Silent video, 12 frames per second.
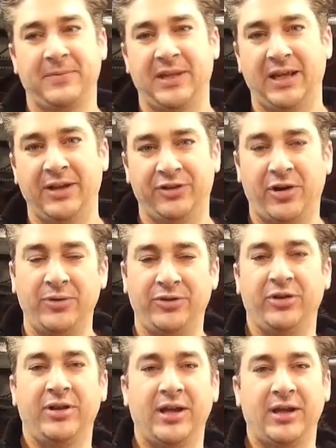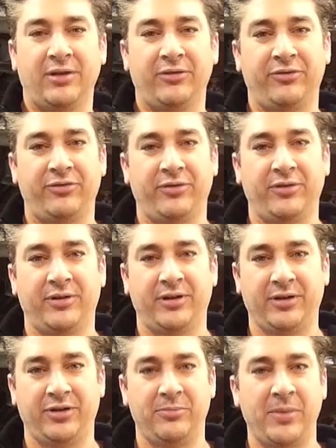It's always good to have a
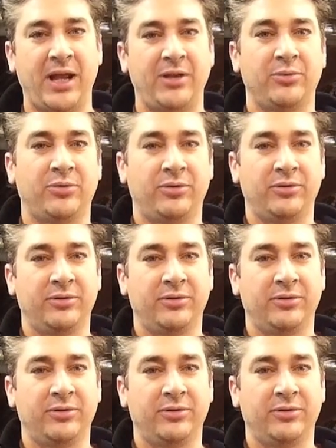good manual,